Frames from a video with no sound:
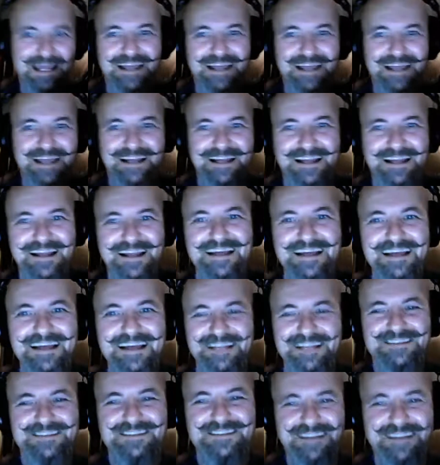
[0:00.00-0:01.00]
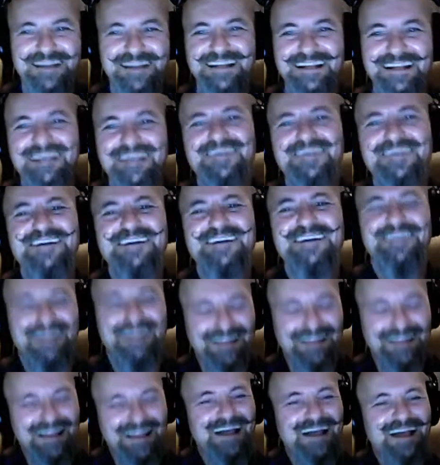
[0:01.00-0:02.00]
Facebook does all the
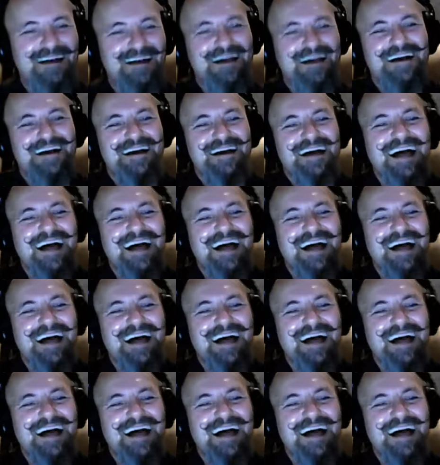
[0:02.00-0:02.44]
nasty for her.